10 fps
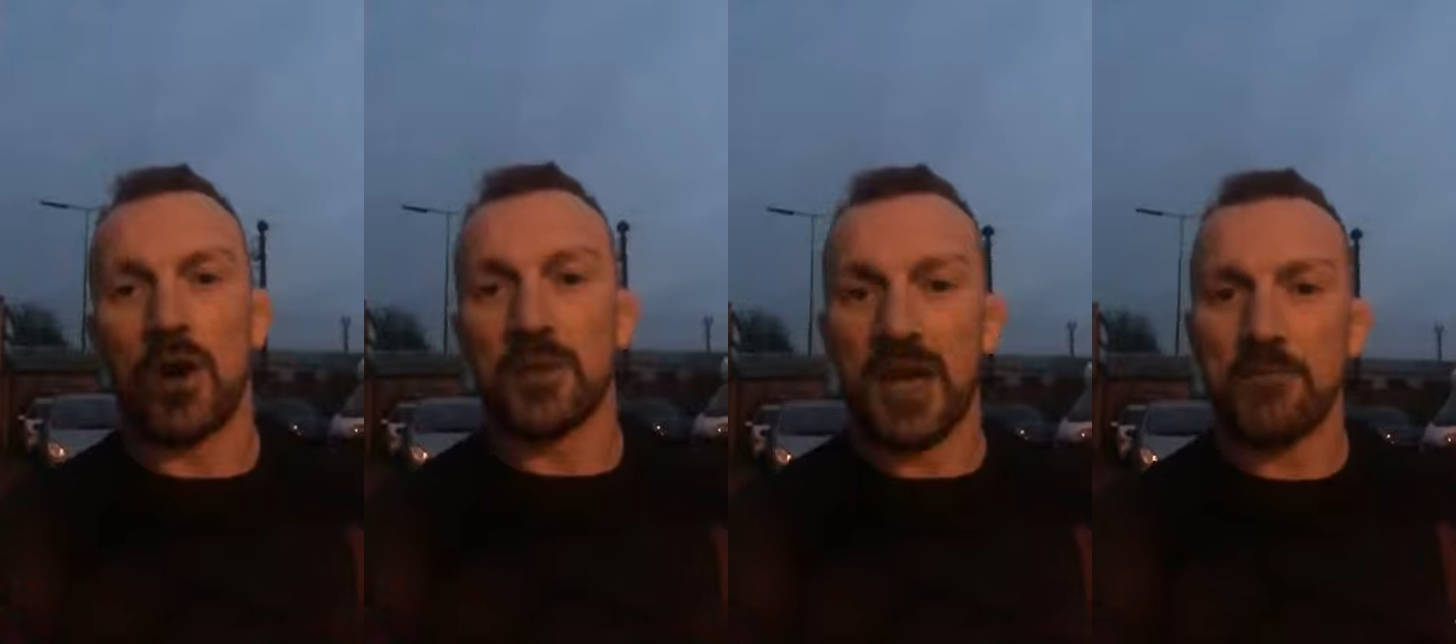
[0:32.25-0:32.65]

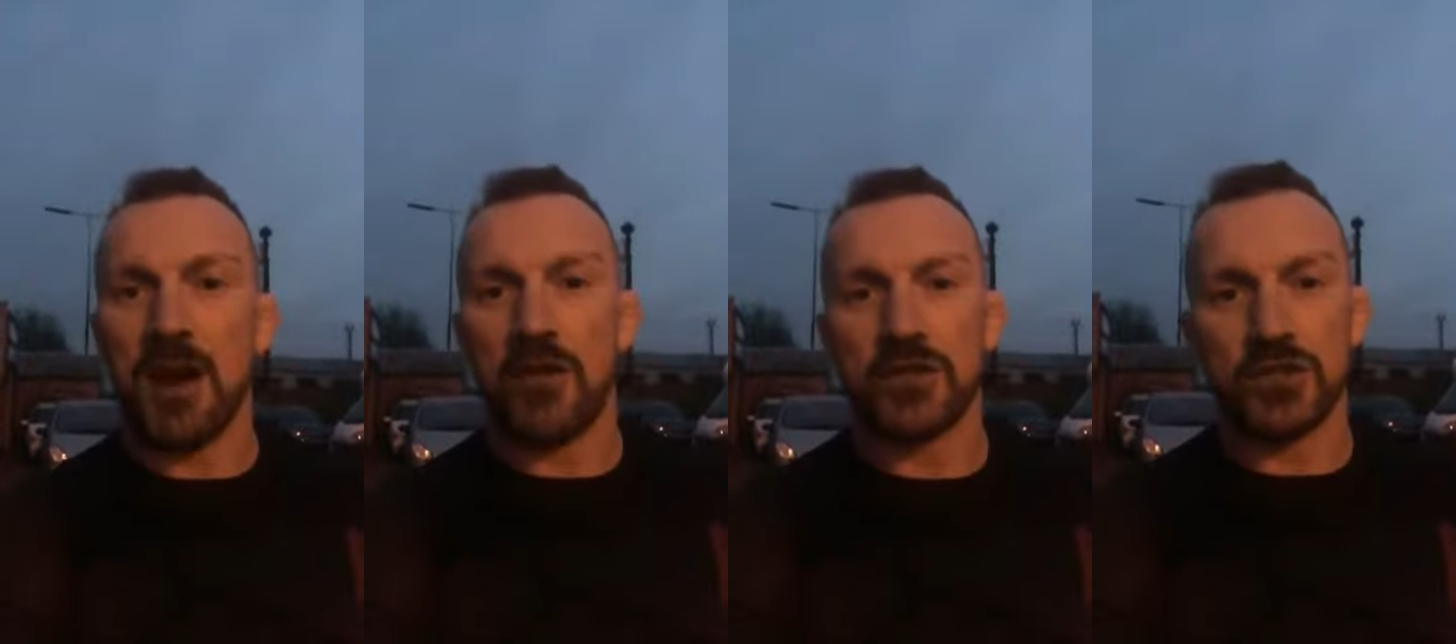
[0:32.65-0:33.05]
I'm getting
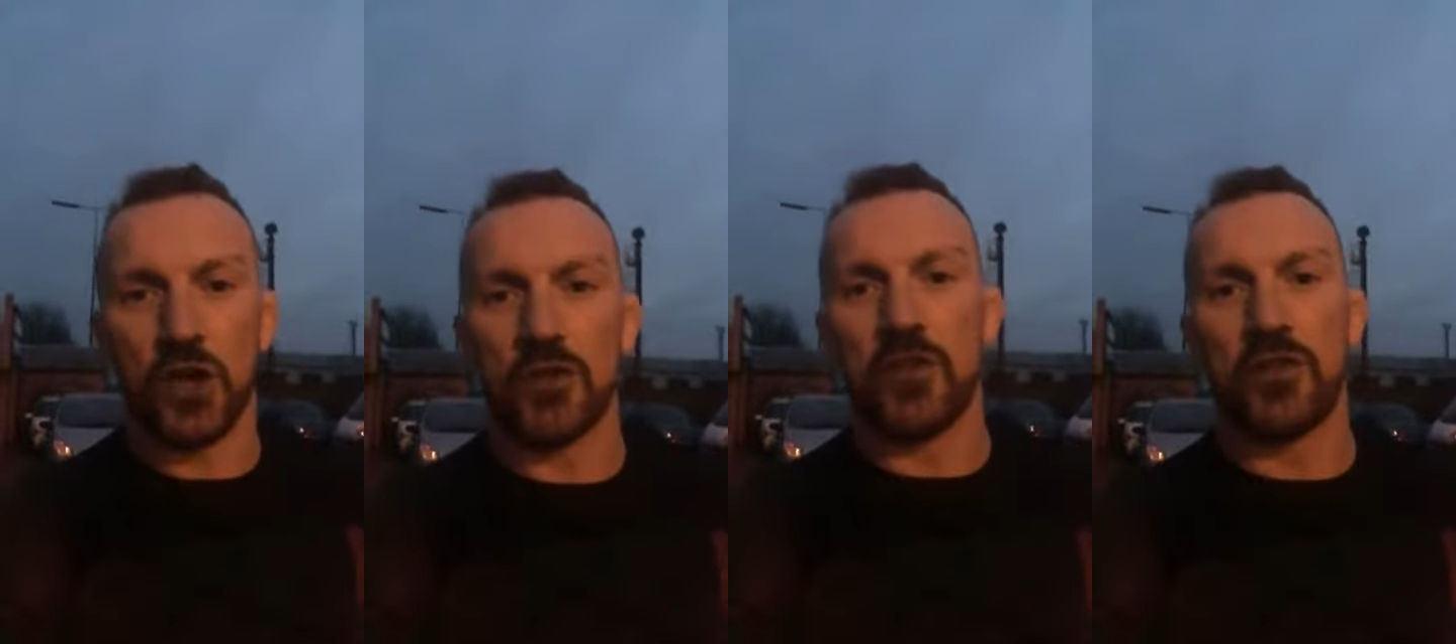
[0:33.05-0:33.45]
married
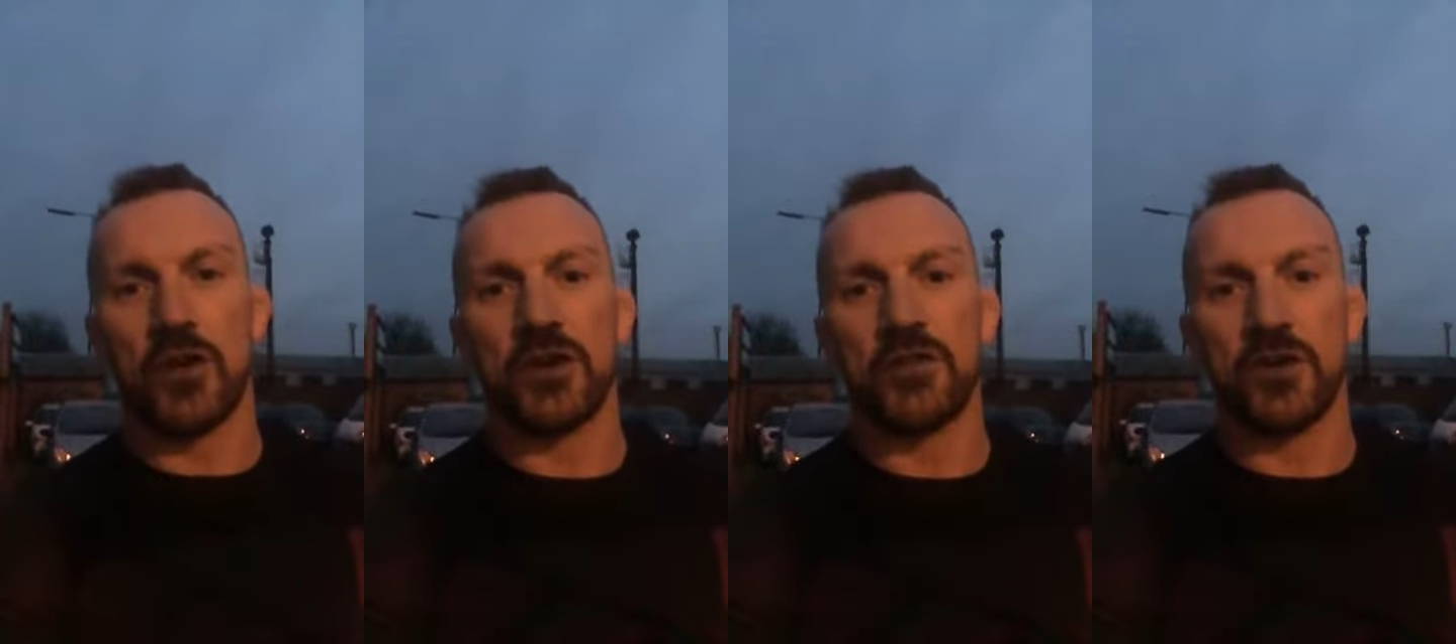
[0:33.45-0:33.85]
July the
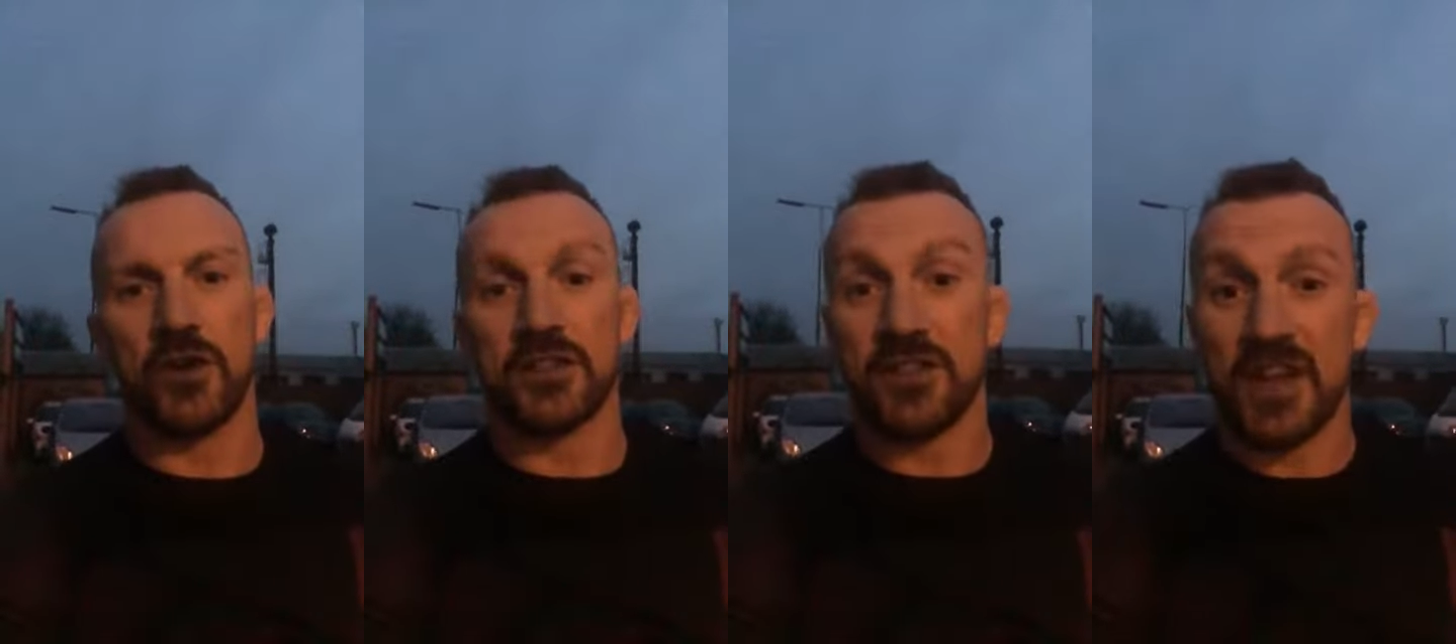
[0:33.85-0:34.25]

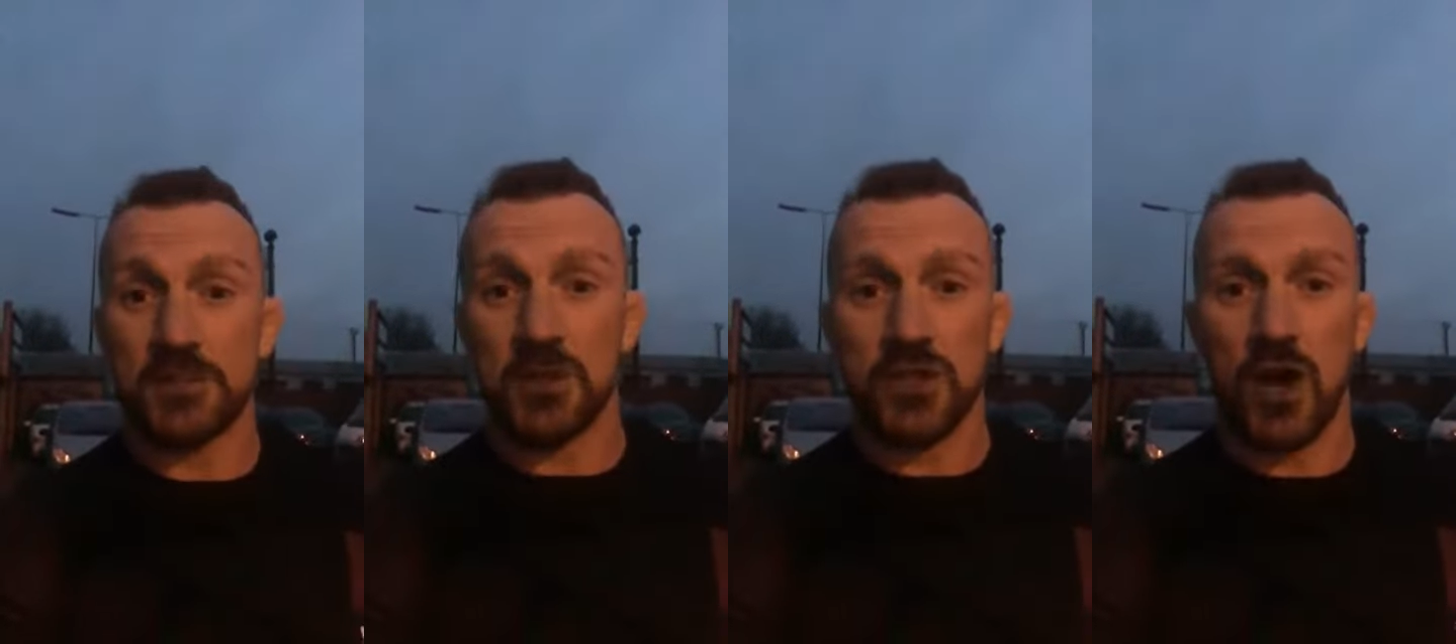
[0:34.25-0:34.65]
31st. So there's
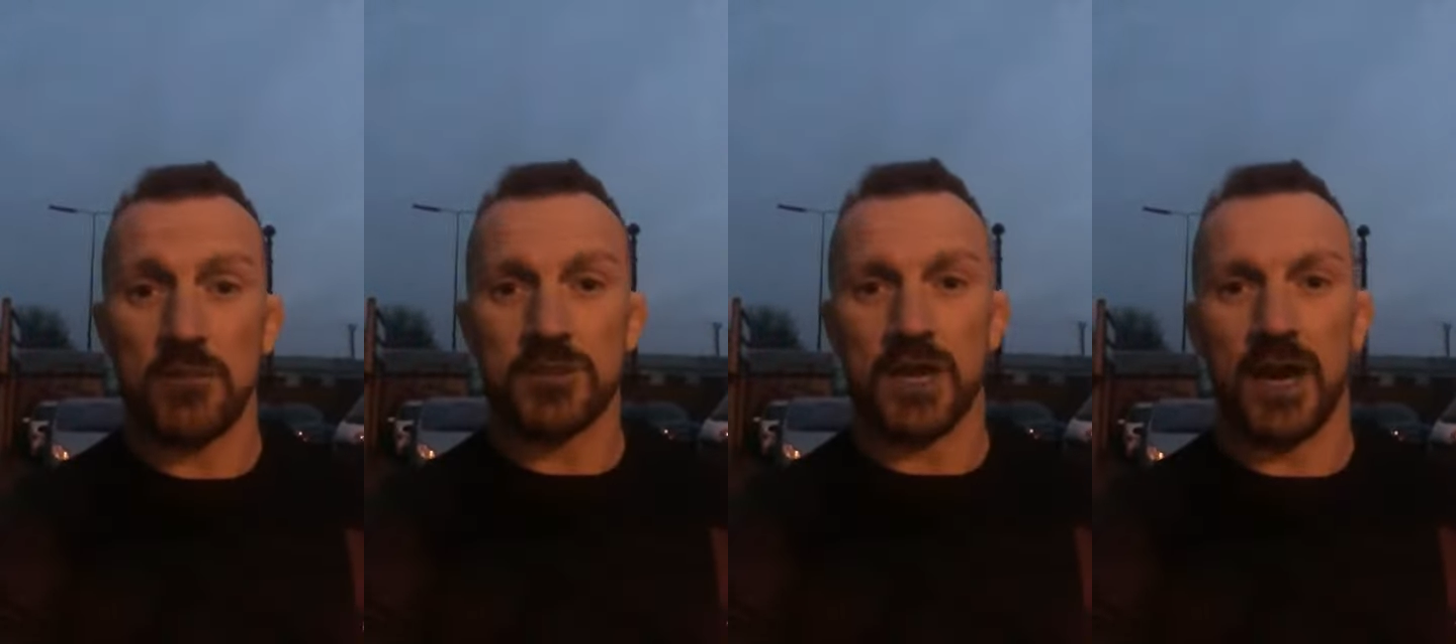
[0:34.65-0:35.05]
my
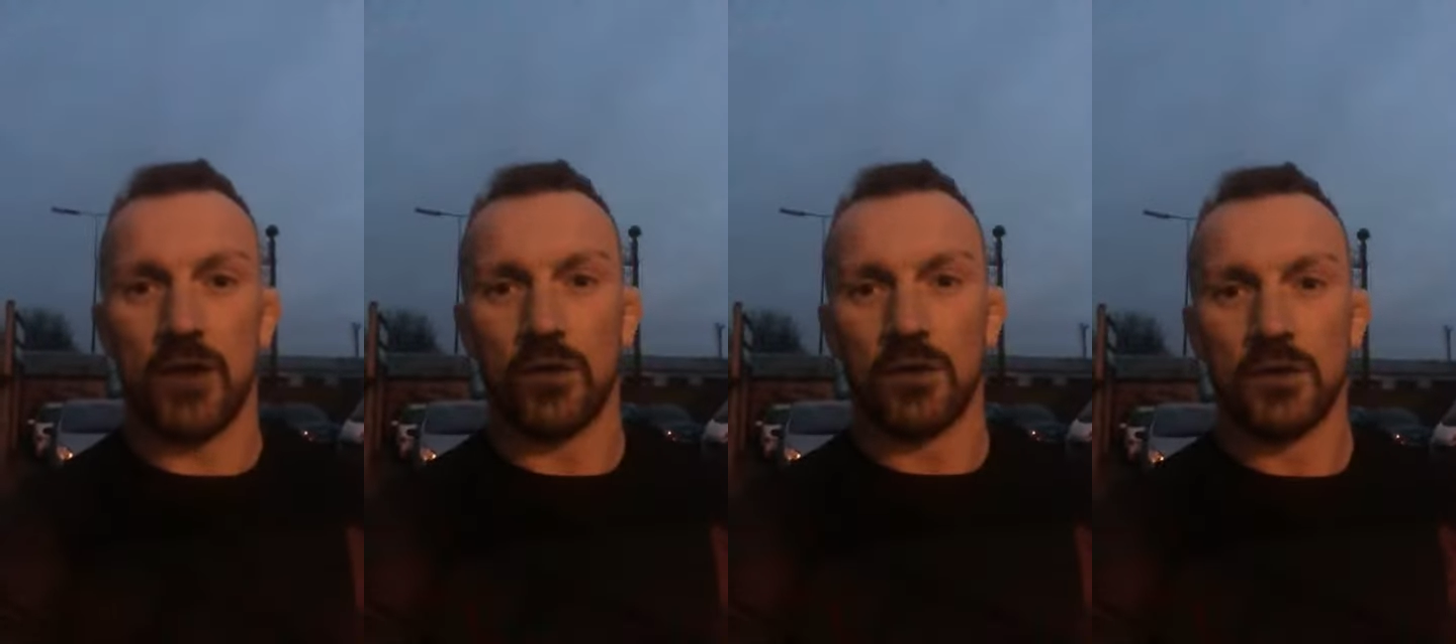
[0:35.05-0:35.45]
time scale.